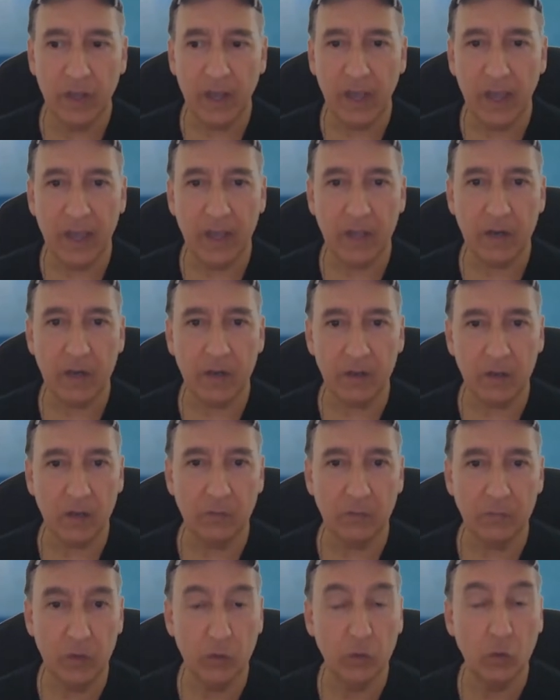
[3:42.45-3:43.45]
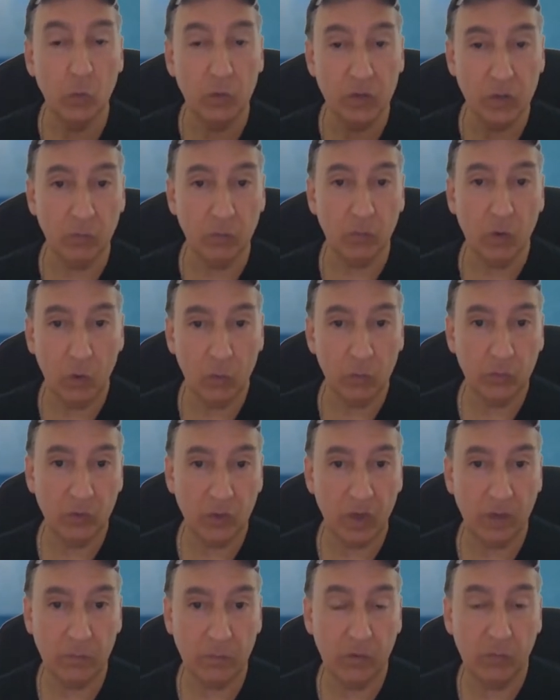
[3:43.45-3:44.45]
and if you're doing your own
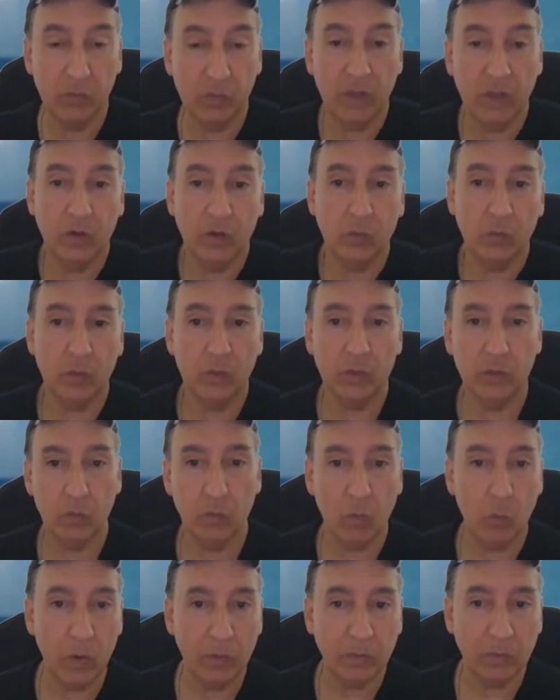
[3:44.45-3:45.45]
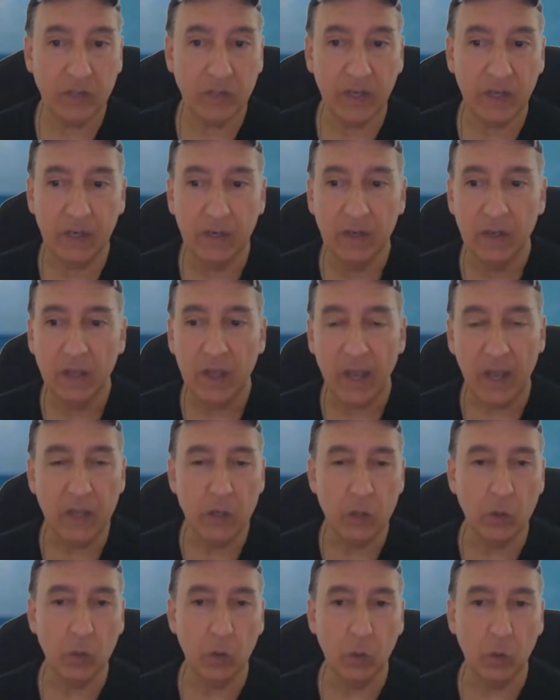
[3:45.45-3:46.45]
type of or your own website, and
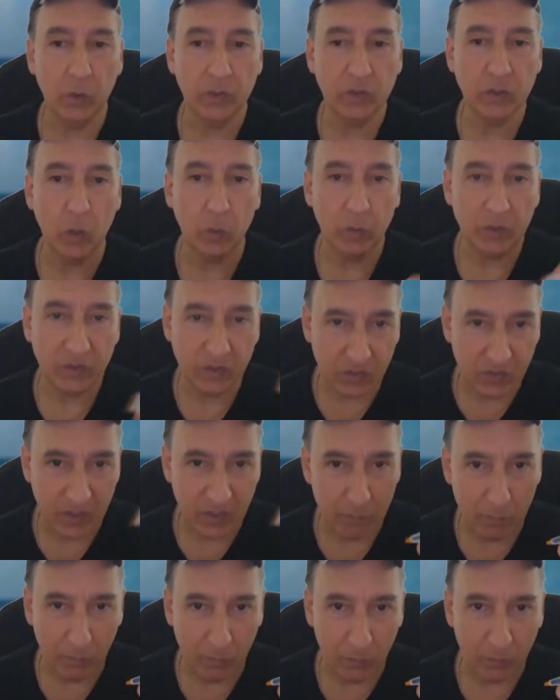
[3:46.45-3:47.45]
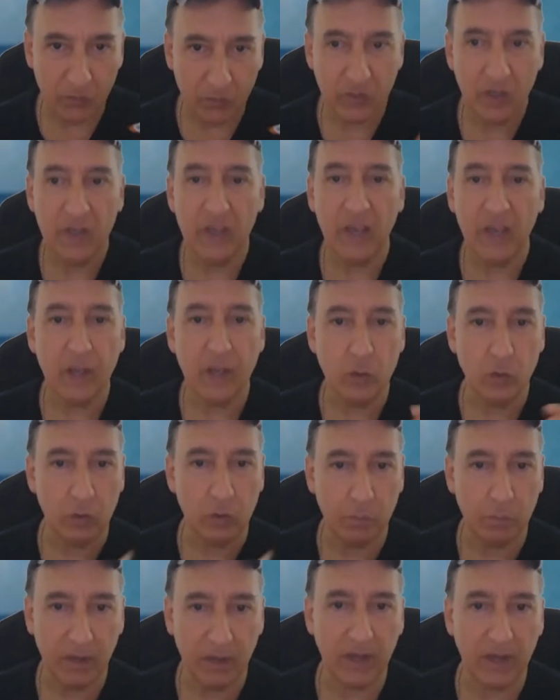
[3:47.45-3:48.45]
you could always go into symbols and you could
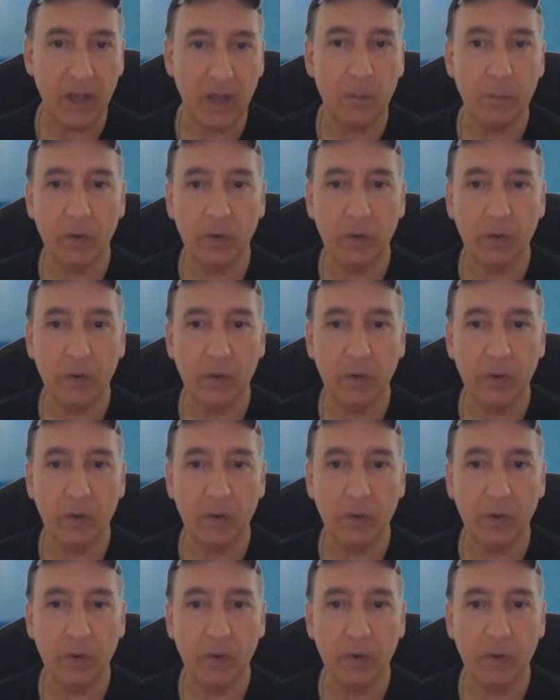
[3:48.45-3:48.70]
pick it out.